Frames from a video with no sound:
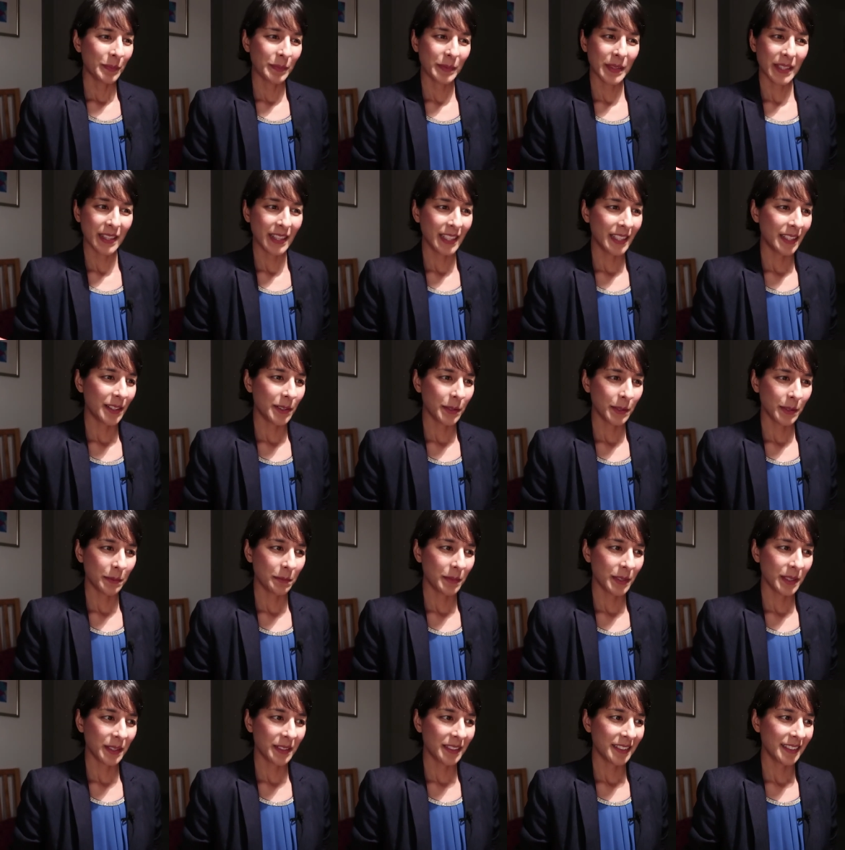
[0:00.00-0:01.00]
But Leo,
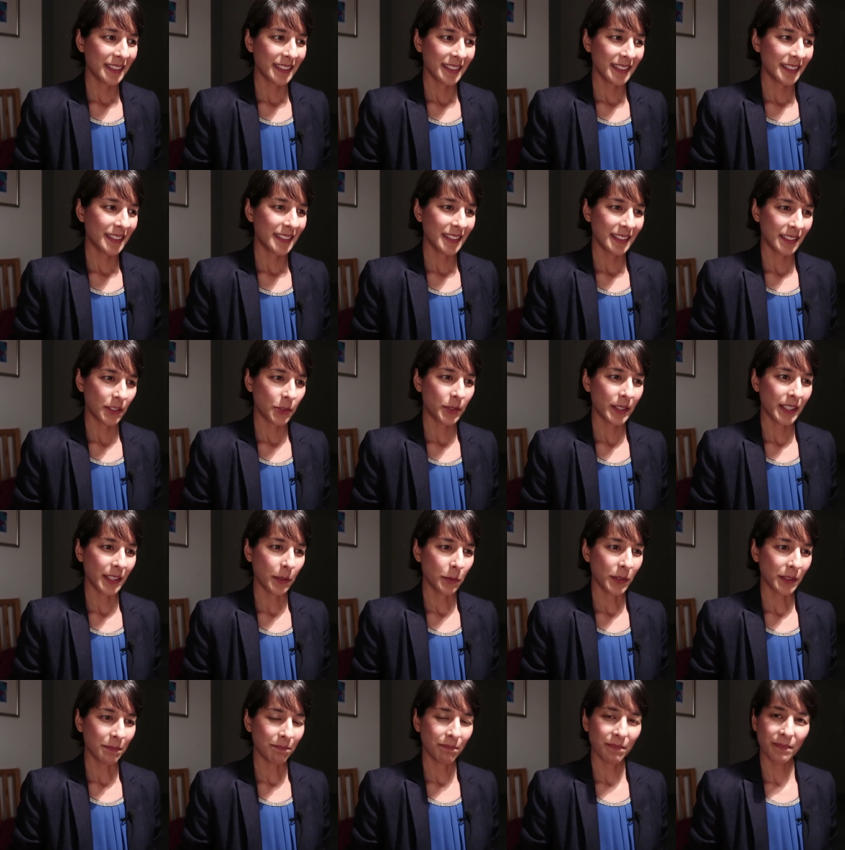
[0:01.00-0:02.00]
I'm, I, it's a tricky
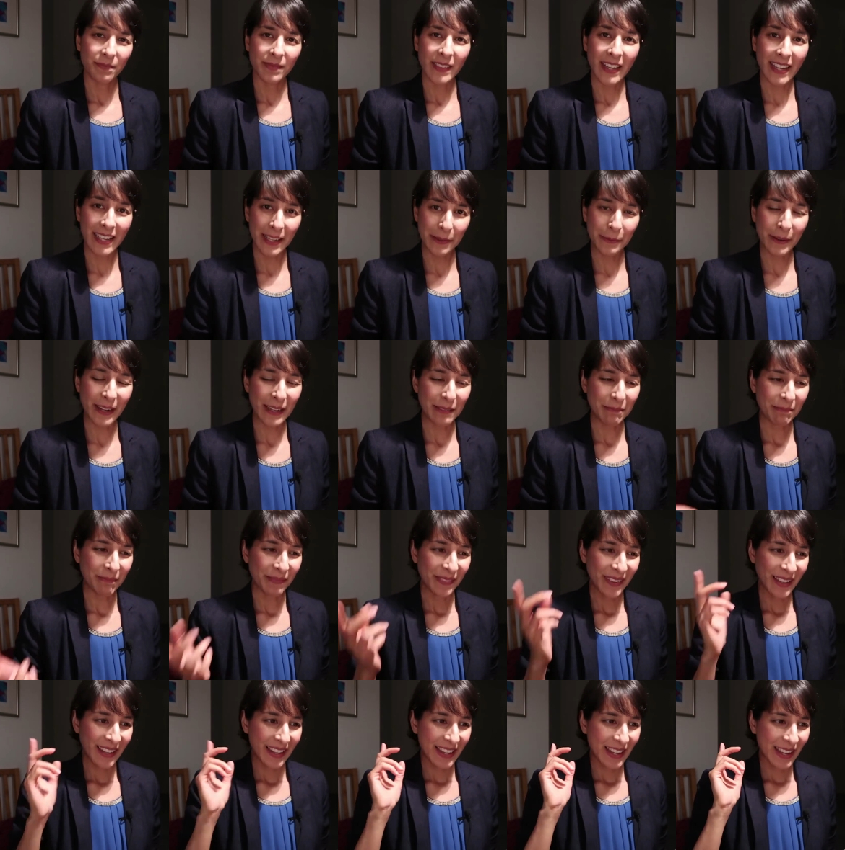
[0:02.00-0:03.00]
one. Anyway,
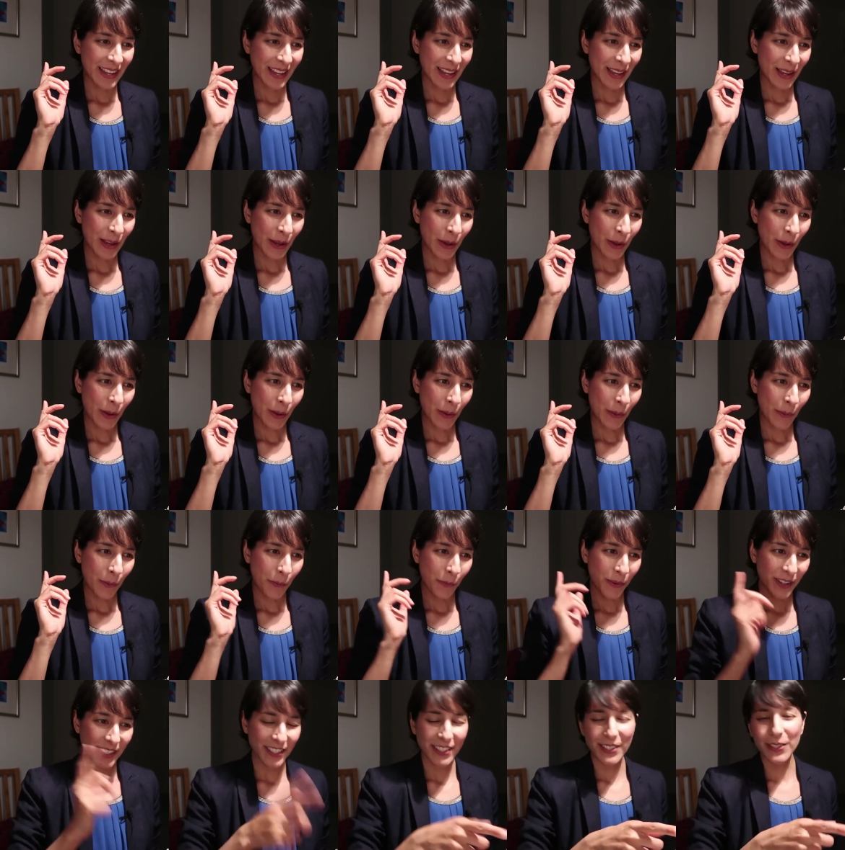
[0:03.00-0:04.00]

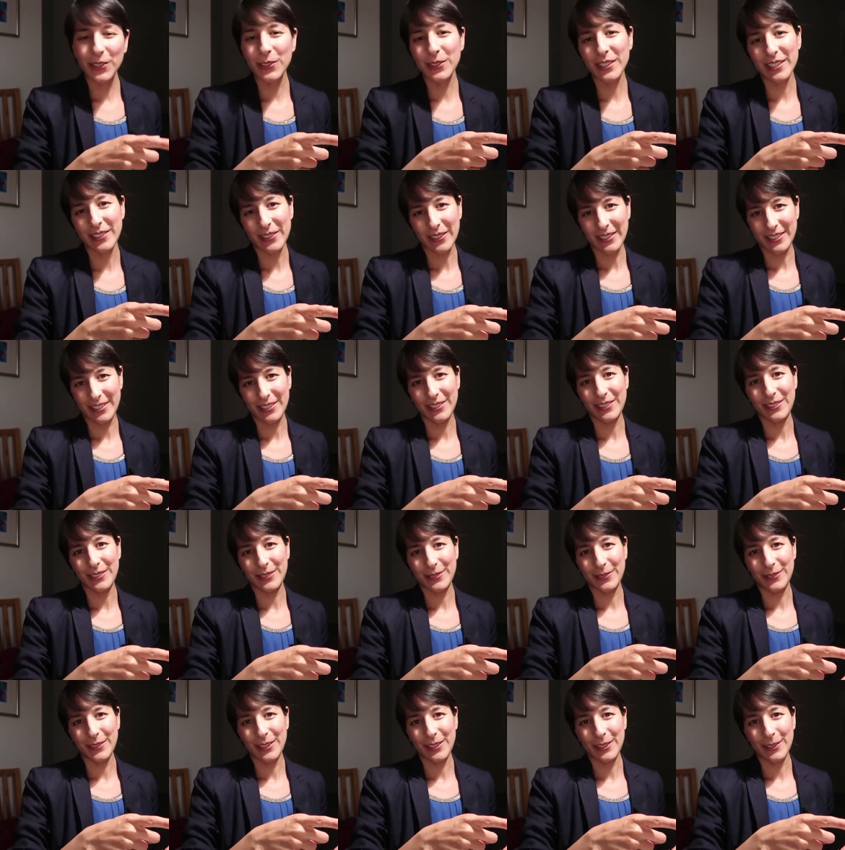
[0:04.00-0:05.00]
which song did I
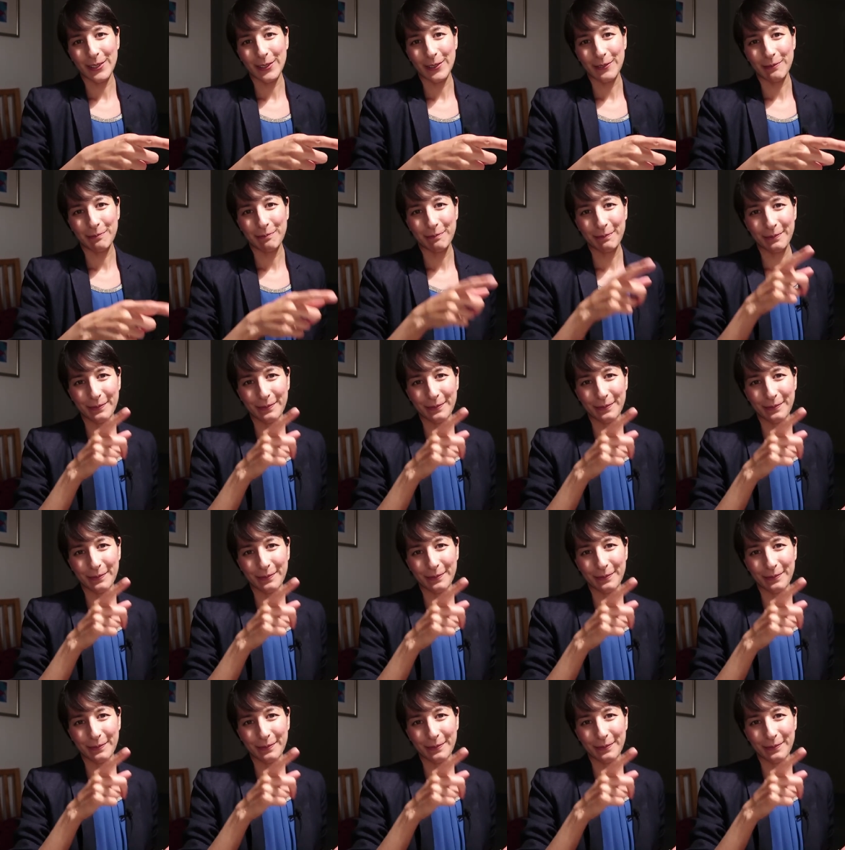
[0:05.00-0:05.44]
choose for you?